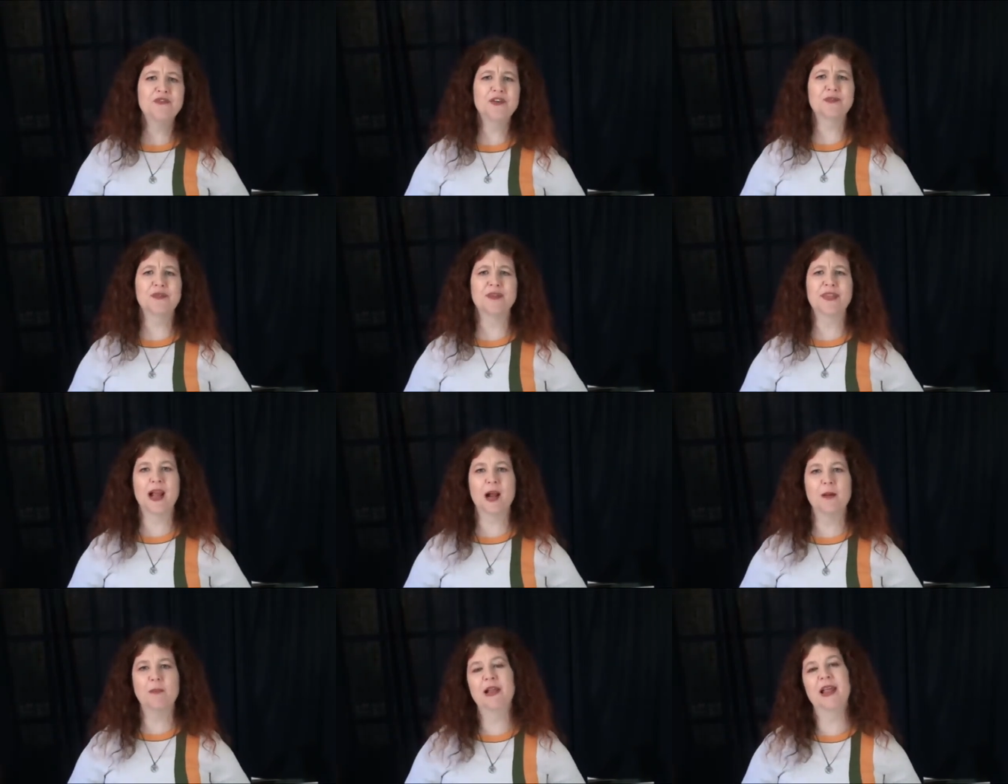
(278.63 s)
filled
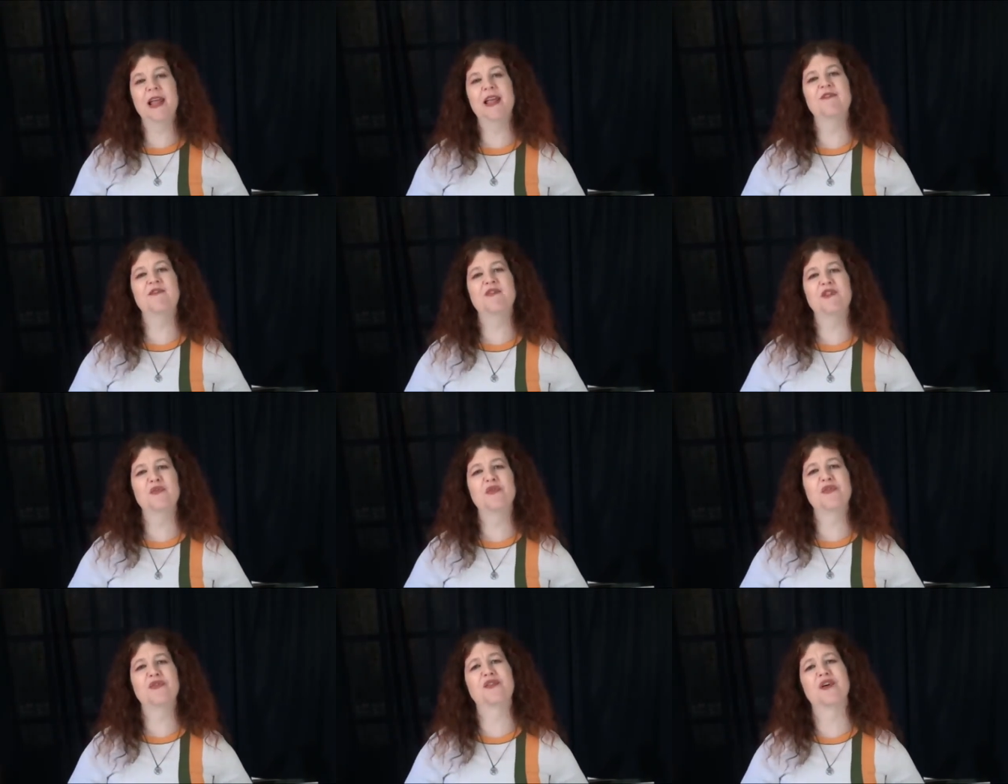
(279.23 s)
with airplane
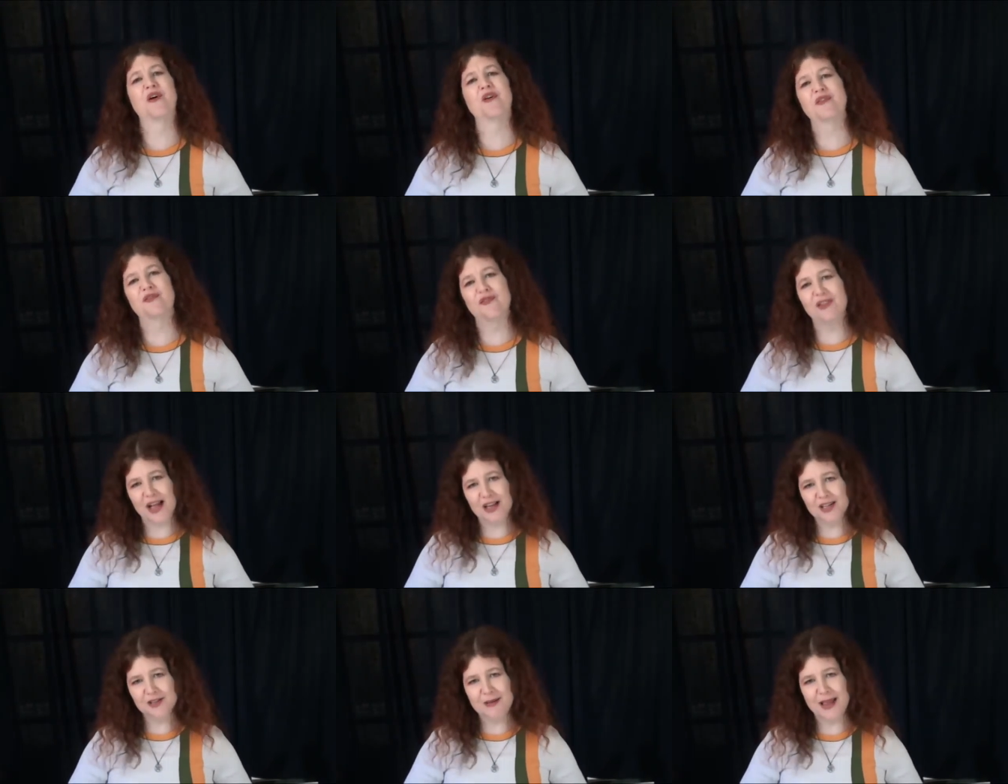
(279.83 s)
fuel-soaked
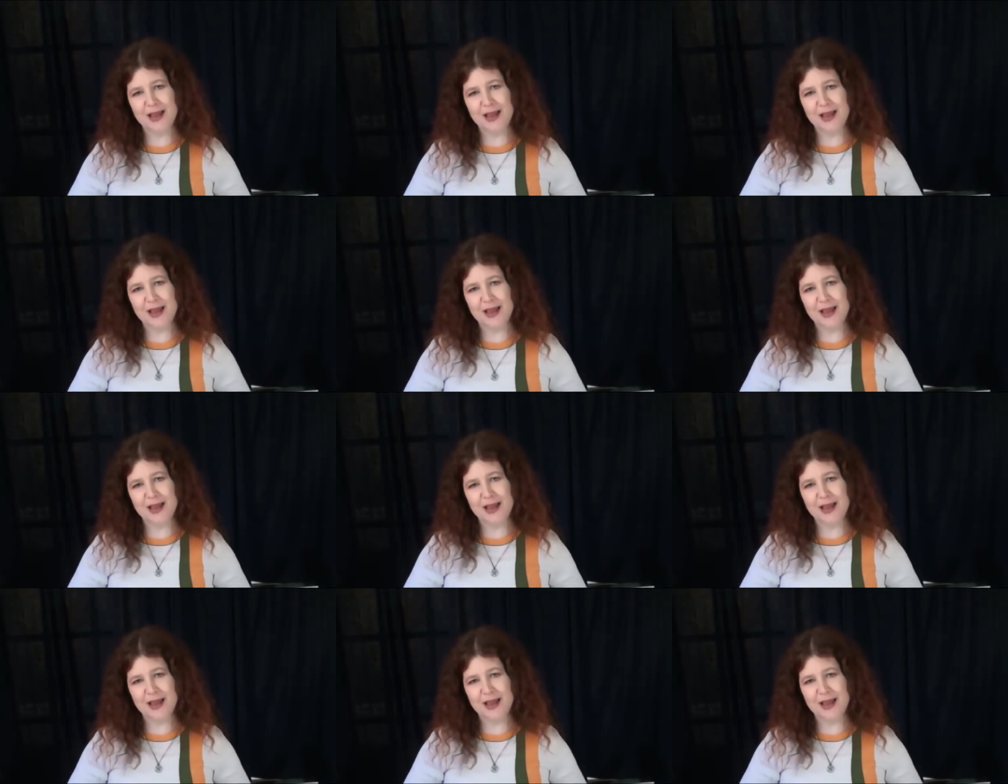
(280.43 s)
flash